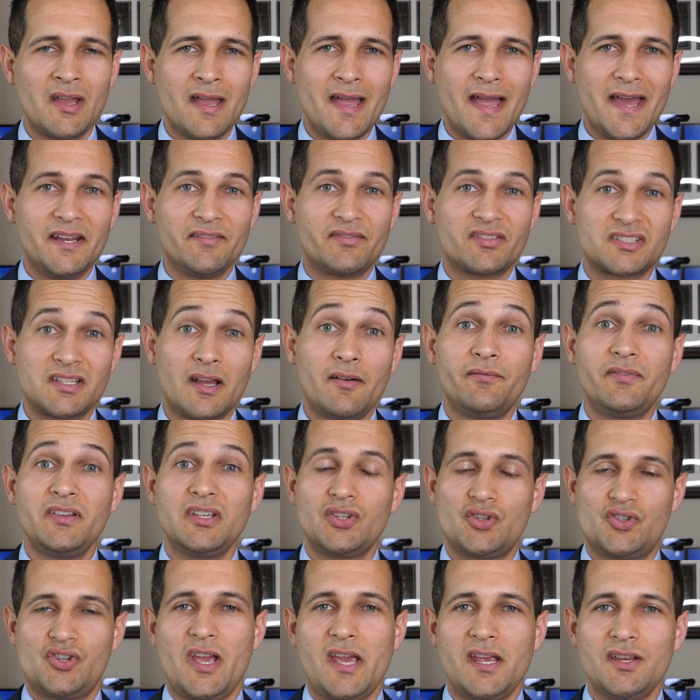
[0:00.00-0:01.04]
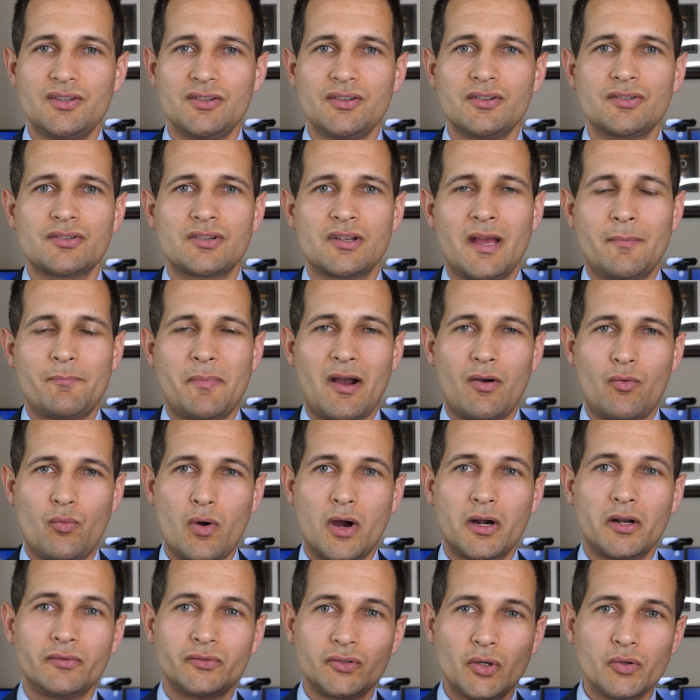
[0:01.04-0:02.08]
And if something changes about
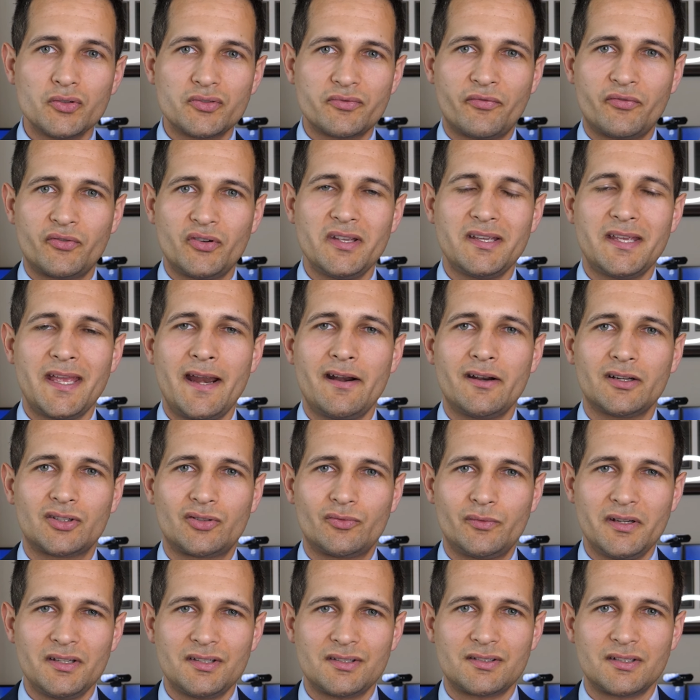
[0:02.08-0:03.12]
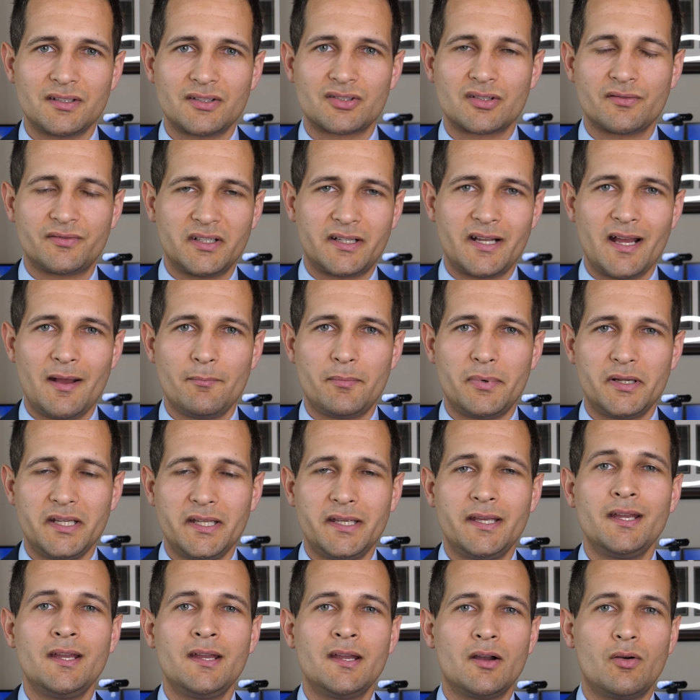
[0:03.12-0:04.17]
one of those three characteristics of the company,
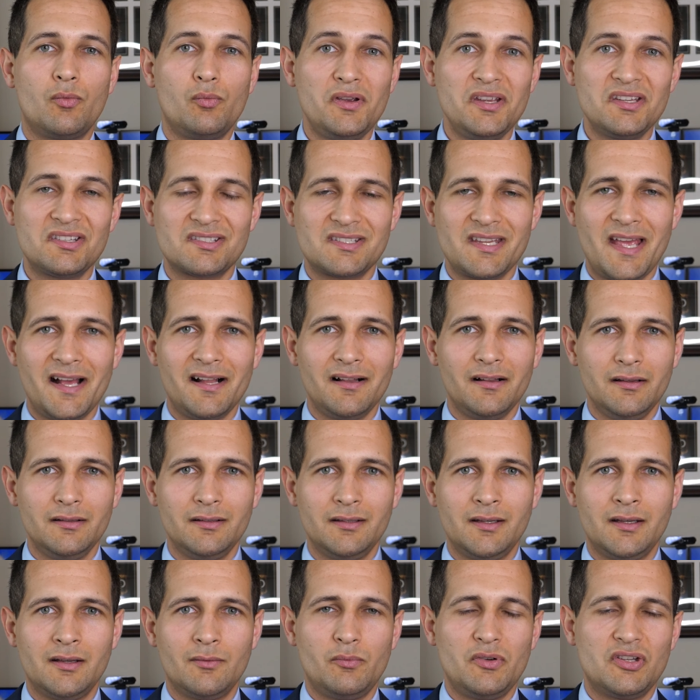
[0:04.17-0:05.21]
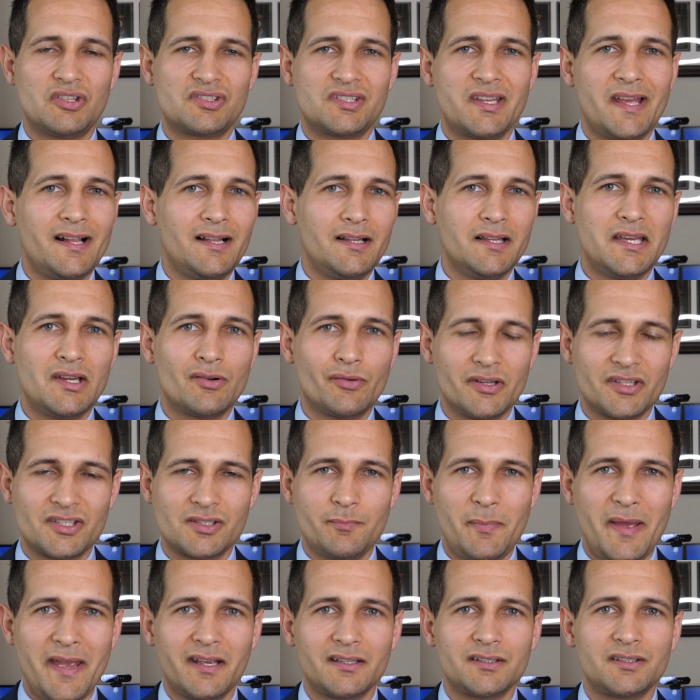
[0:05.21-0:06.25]
we sell. We sell
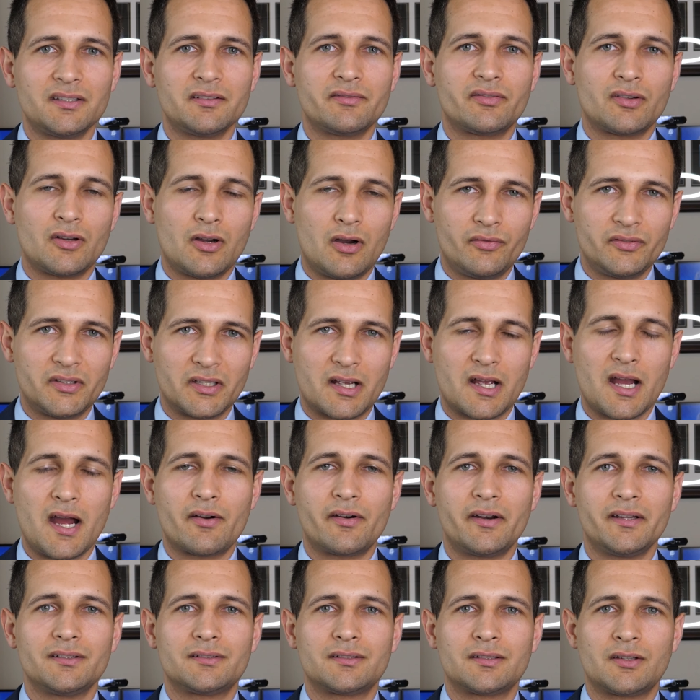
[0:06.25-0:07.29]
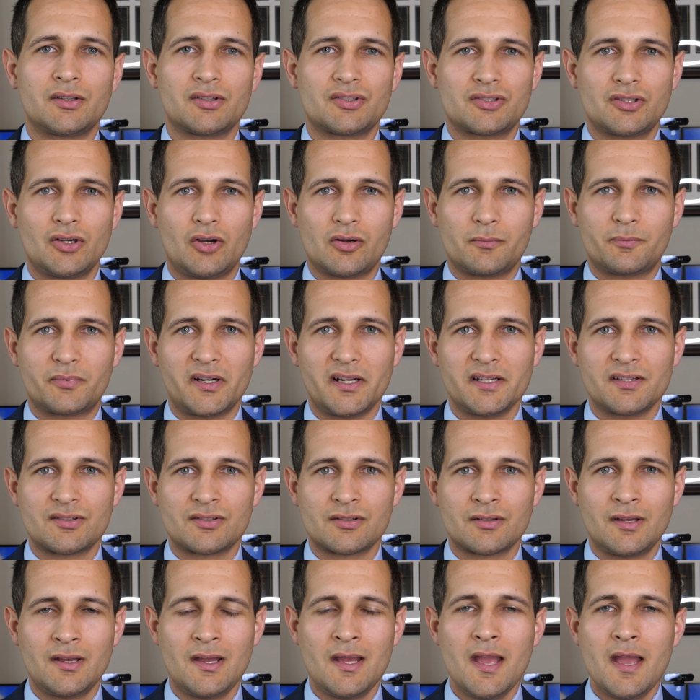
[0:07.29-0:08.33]
irrespective of the current stock
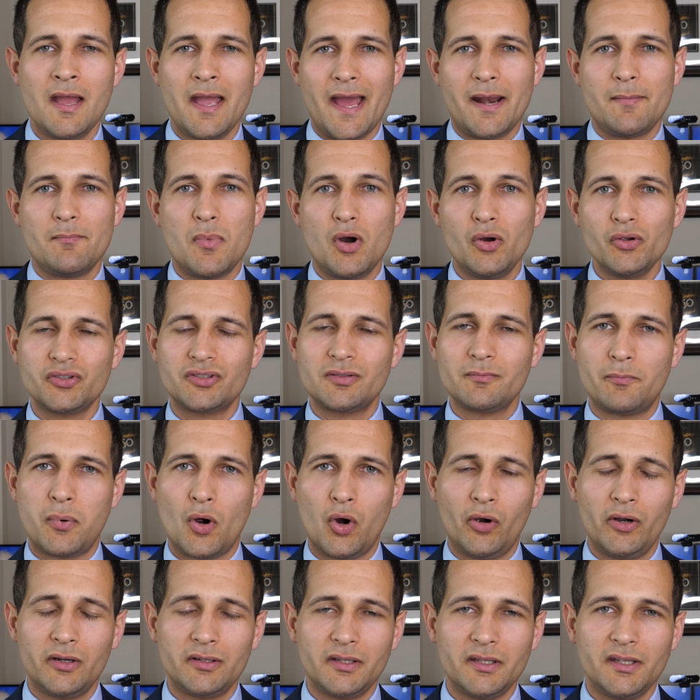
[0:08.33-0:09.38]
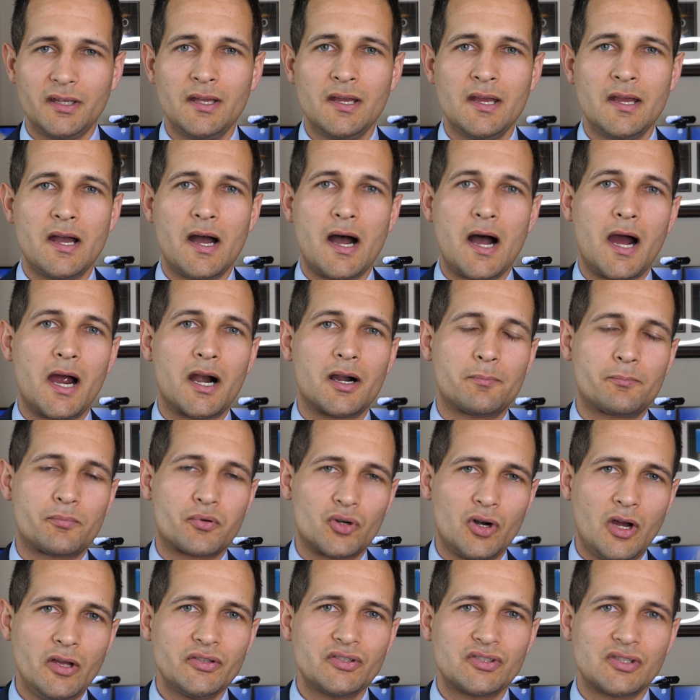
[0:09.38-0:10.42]
price. And most importantly, our
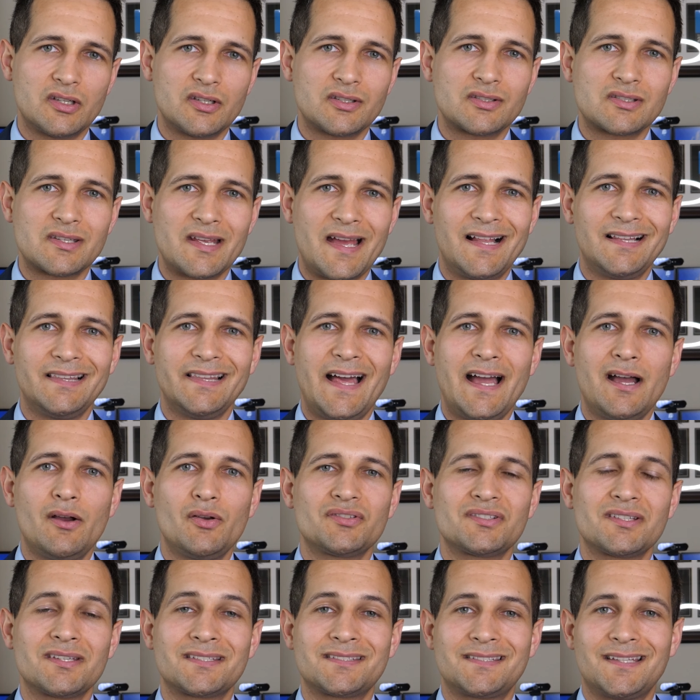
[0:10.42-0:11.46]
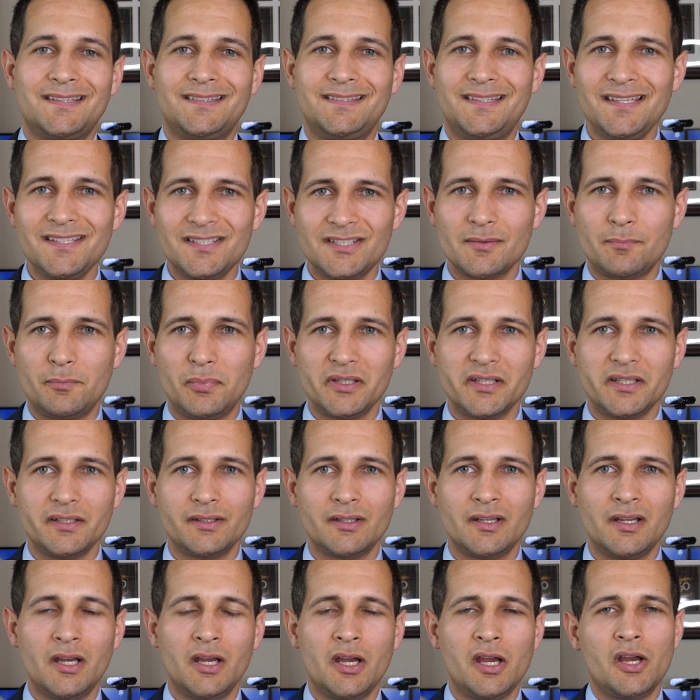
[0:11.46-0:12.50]
process allows us the discipline
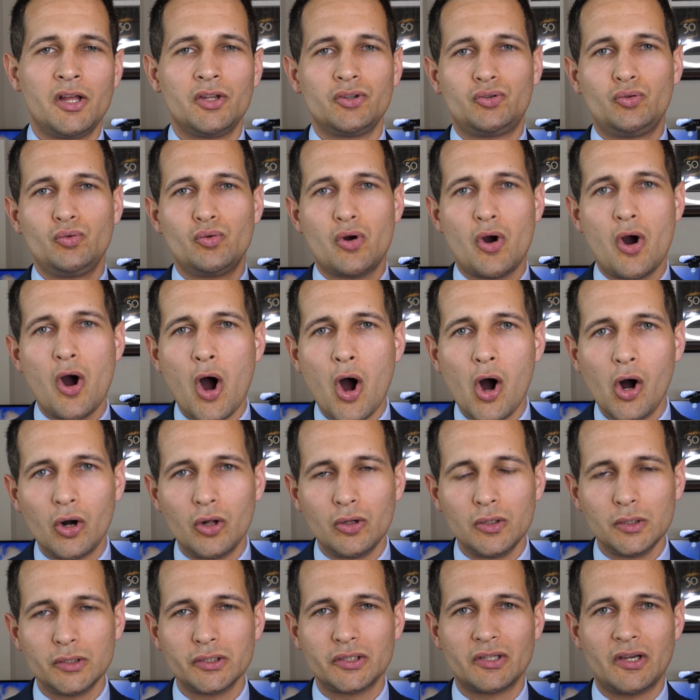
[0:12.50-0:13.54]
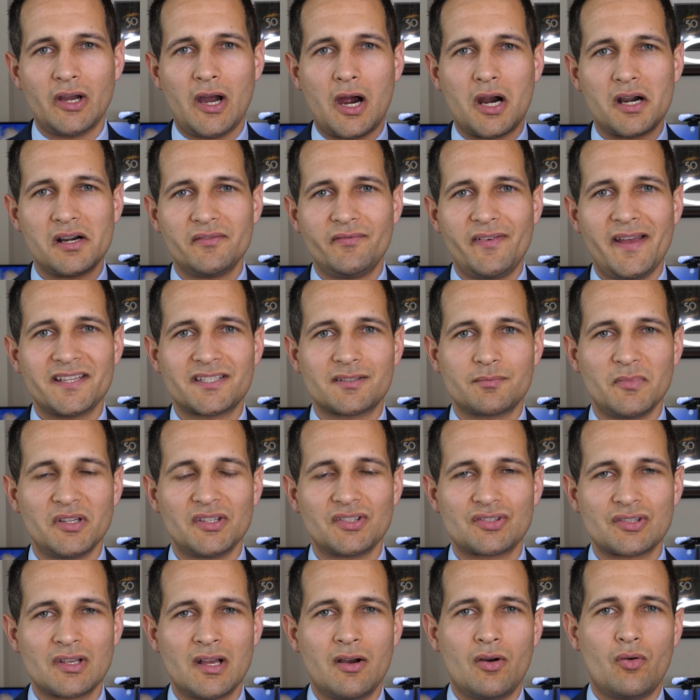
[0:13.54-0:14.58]
to hold our
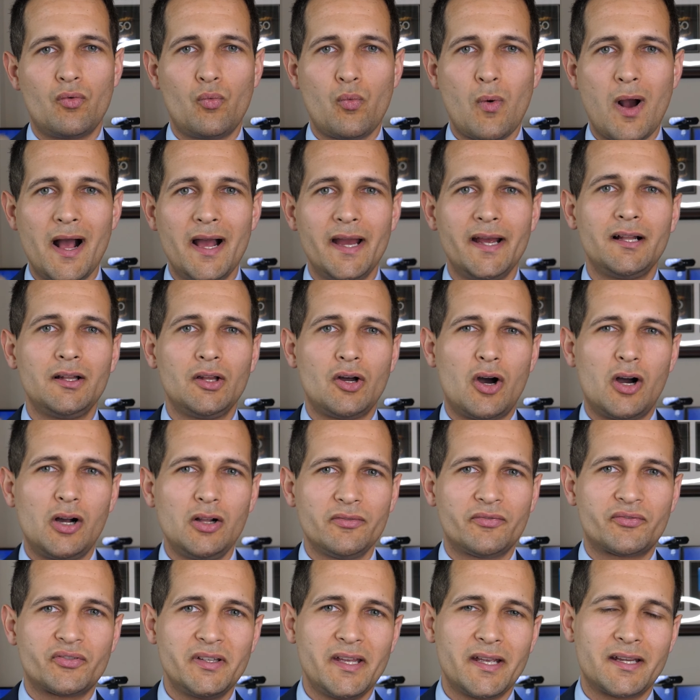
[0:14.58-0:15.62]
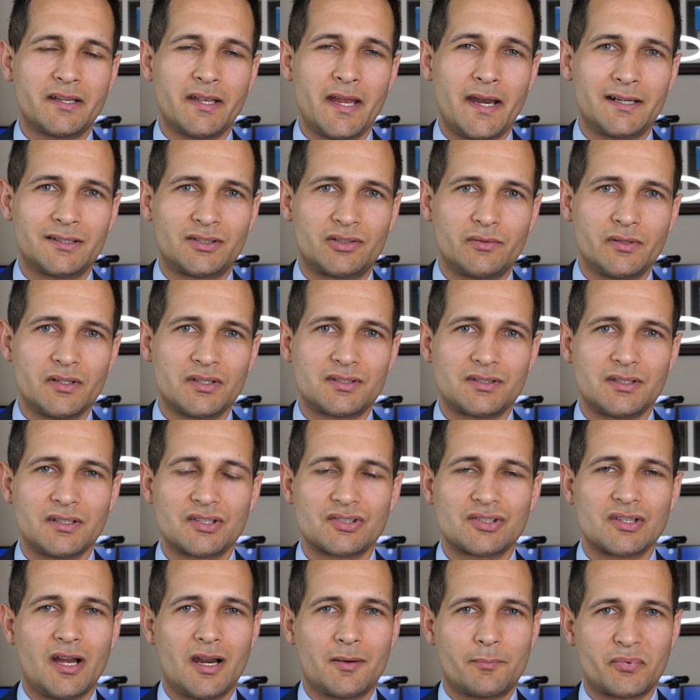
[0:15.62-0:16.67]
investments while all three
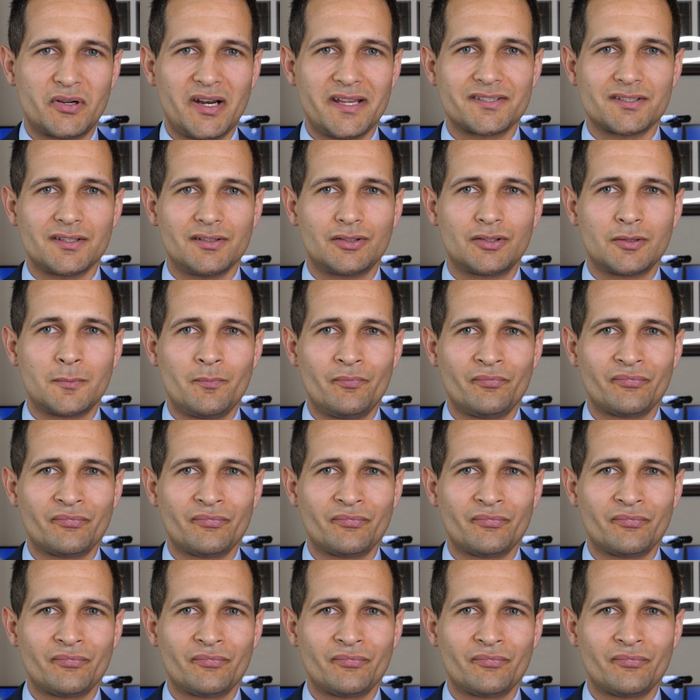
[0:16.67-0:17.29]
characteristics are present.